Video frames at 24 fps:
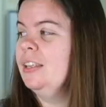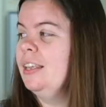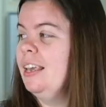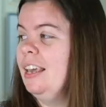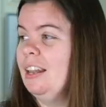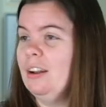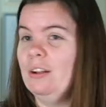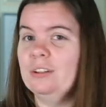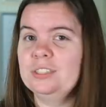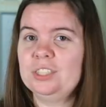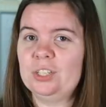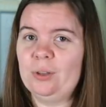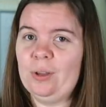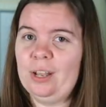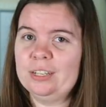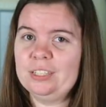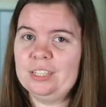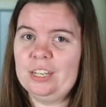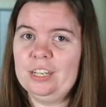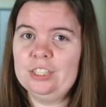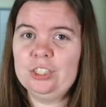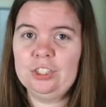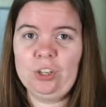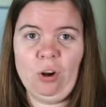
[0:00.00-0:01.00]
It also
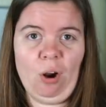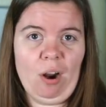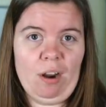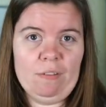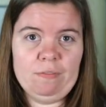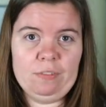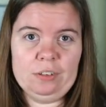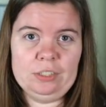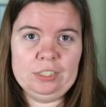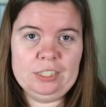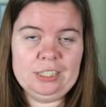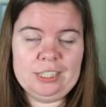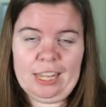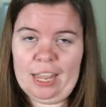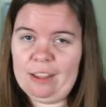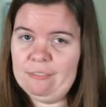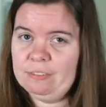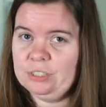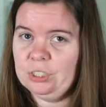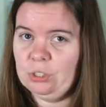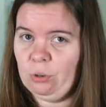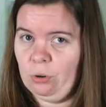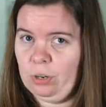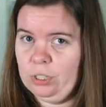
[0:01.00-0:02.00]
has a chart for
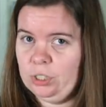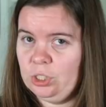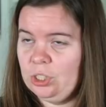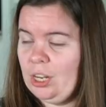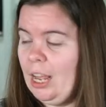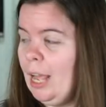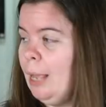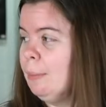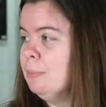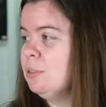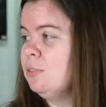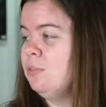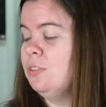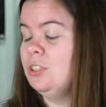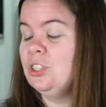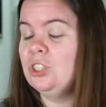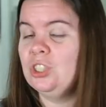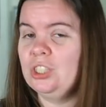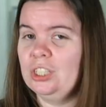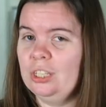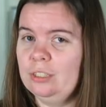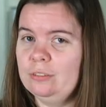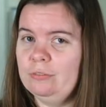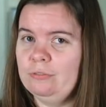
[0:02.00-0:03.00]
safe storage times for
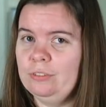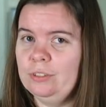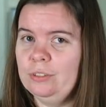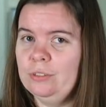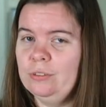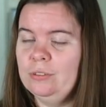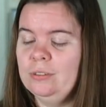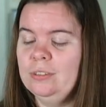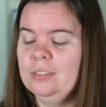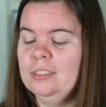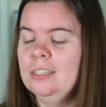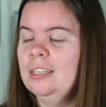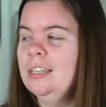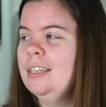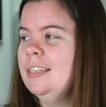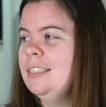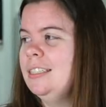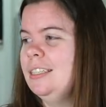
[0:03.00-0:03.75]
chilled foods.